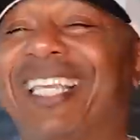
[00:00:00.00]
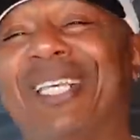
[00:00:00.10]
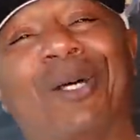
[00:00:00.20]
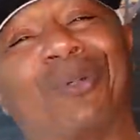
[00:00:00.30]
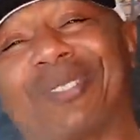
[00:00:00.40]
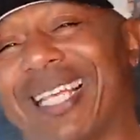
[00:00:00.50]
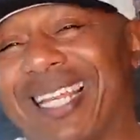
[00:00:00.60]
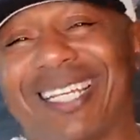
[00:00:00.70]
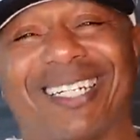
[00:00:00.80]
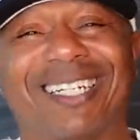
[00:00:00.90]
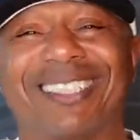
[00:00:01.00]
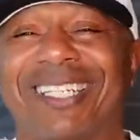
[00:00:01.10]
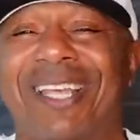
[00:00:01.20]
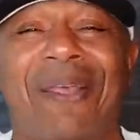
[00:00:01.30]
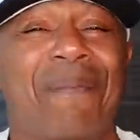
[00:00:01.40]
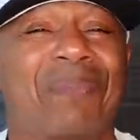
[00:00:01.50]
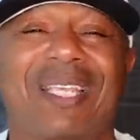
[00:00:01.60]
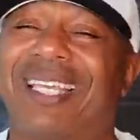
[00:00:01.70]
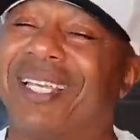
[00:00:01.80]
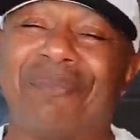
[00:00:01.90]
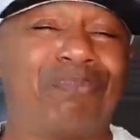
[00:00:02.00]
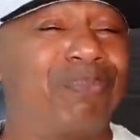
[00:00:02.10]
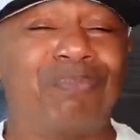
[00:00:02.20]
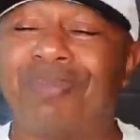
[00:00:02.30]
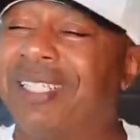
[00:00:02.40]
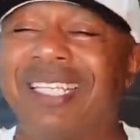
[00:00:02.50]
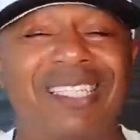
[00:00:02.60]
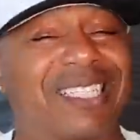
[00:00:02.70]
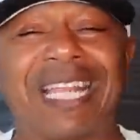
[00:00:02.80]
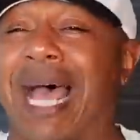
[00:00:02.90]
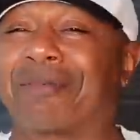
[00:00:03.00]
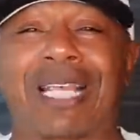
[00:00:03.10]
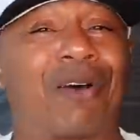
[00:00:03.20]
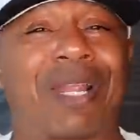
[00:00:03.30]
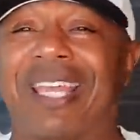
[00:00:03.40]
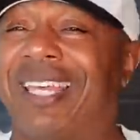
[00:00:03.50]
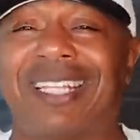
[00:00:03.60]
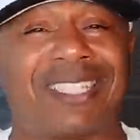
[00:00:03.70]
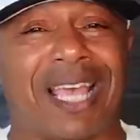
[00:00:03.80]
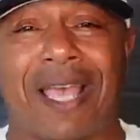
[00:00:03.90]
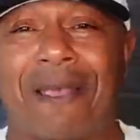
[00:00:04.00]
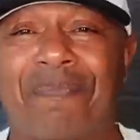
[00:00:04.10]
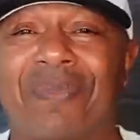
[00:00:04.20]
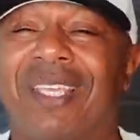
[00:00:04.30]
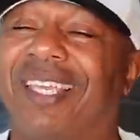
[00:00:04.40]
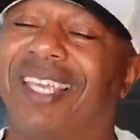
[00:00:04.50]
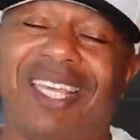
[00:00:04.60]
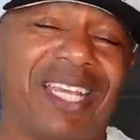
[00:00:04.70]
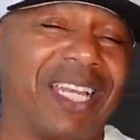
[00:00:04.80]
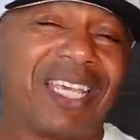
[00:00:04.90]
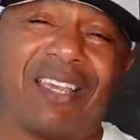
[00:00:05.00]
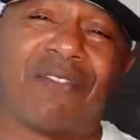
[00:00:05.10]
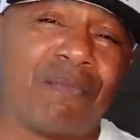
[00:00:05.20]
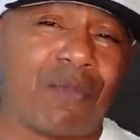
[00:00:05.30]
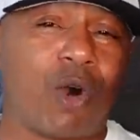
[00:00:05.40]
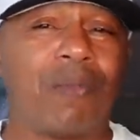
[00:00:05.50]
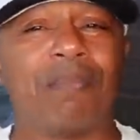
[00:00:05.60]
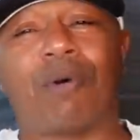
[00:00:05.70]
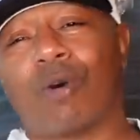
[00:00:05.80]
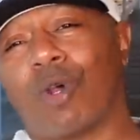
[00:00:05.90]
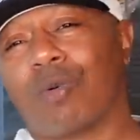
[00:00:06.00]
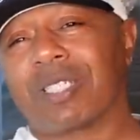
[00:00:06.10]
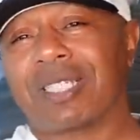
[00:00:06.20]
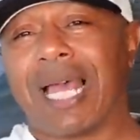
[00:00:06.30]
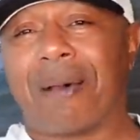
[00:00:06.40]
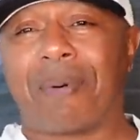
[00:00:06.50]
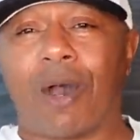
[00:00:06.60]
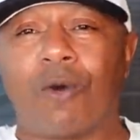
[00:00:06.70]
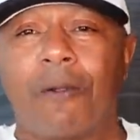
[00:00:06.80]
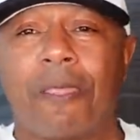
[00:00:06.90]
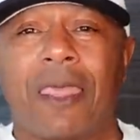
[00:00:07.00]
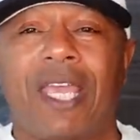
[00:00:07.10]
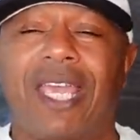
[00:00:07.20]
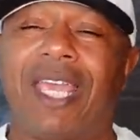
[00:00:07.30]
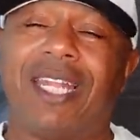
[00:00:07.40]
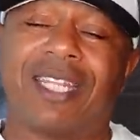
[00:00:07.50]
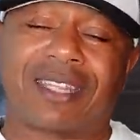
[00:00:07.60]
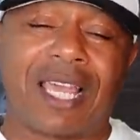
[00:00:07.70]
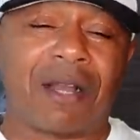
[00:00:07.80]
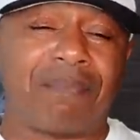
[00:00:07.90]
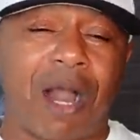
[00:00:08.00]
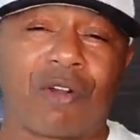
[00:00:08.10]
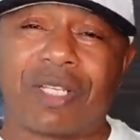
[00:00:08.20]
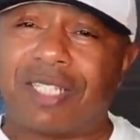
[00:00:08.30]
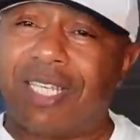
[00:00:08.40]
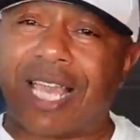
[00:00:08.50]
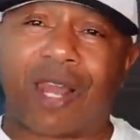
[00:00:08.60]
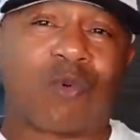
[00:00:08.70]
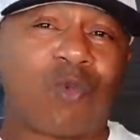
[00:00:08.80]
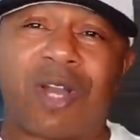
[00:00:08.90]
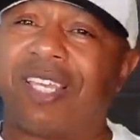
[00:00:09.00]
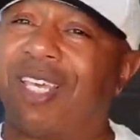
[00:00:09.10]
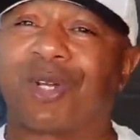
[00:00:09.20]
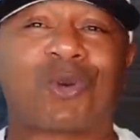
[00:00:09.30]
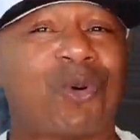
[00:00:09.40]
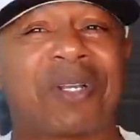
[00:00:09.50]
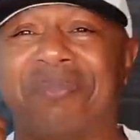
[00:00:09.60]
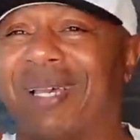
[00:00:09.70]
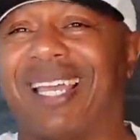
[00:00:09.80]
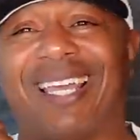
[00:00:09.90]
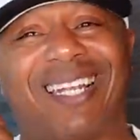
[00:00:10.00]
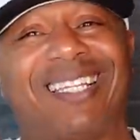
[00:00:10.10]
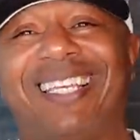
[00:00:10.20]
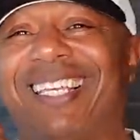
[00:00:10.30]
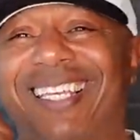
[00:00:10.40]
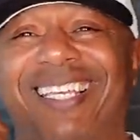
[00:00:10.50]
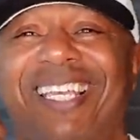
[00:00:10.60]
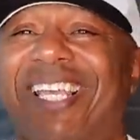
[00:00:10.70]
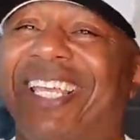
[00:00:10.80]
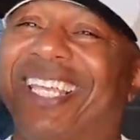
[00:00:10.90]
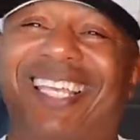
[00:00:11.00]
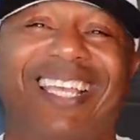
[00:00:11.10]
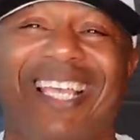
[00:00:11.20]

he ain't no telling cause he snaps out at any time. Any given moment, Bolo would snap out. And the thing about it is he got a one hitter quitter, man. He, he,